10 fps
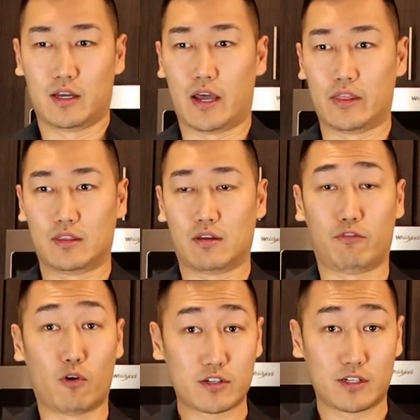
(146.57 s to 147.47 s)
And
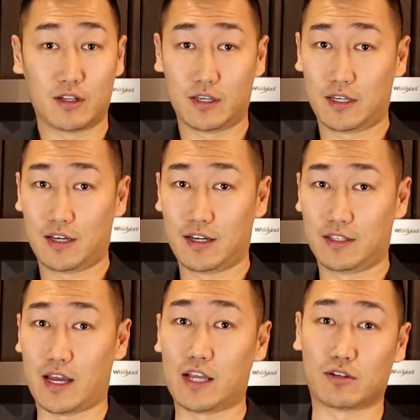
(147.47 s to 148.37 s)
unfortunately,
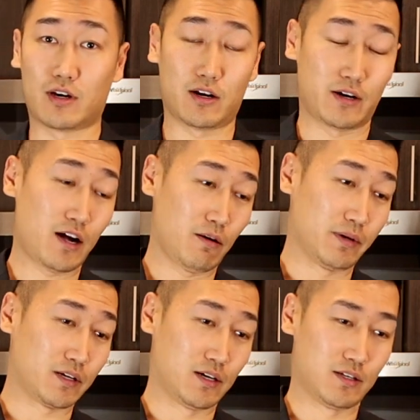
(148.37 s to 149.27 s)
they had to cut her out
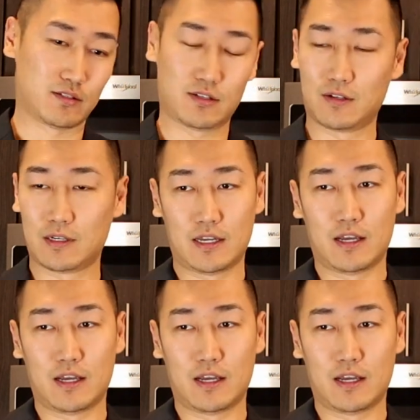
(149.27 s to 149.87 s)
because